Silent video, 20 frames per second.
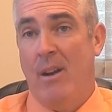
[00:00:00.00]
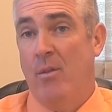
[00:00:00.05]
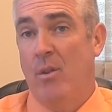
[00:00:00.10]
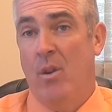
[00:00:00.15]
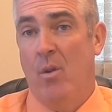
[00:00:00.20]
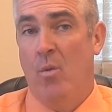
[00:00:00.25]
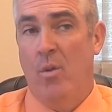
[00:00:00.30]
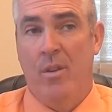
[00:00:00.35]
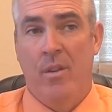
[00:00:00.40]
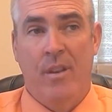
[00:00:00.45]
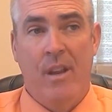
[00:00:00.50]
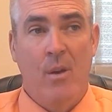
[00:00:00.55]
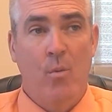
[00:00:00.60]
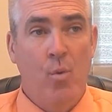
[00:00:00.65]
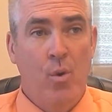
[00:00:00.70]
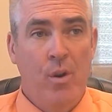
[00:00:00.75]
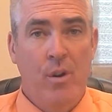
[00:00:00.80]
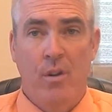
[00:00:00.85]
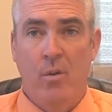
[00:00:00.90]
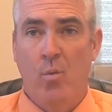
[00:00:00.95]
don't know whether they
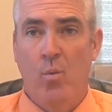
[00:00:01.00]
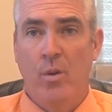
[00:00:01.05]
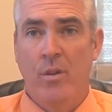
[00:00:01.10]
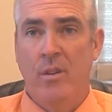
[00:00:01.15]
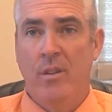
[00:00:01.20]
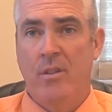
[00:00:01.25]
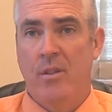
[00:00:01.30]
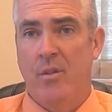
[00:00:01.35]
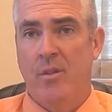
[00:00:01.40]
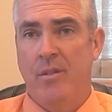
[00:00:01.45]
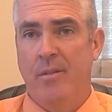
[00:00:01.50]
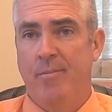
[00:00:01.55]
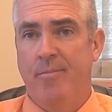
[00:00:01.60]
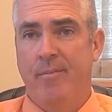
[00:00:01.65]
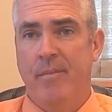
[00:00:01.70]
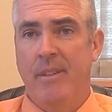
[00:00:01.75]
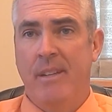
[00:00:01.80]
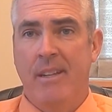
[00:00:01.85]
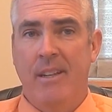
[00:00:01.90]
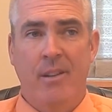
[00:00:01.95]
would or wouldn't or
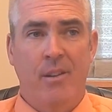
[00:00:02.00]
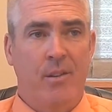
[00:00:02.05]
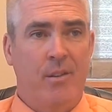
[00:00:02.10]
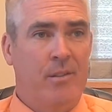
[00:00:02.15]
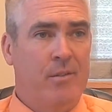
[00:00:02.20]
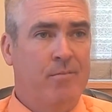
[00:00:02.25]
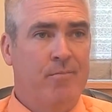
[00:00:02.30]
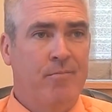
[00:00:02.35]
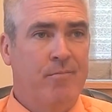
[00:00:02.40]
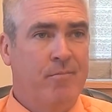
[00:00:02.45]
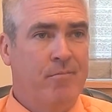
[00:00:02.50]
did or.